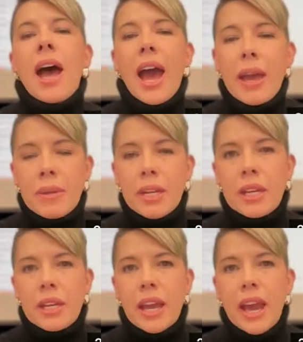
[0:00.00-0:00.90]
I'm going
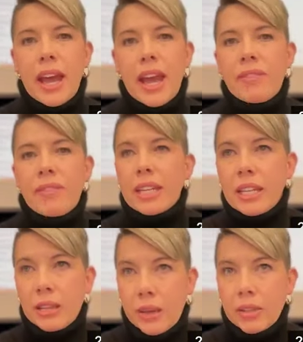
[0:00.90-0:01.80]
to have that
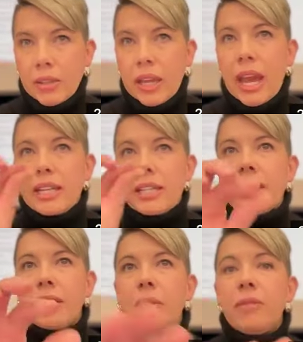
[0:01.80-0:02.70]
email, and it's
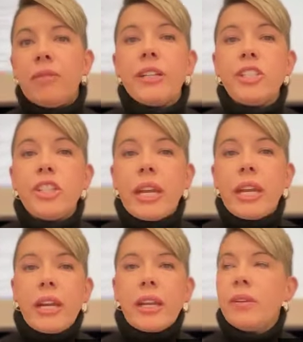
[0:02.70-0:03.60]
going to be very
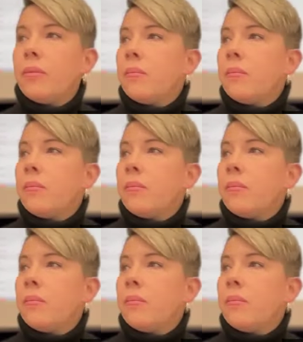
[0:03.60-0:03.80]
generic.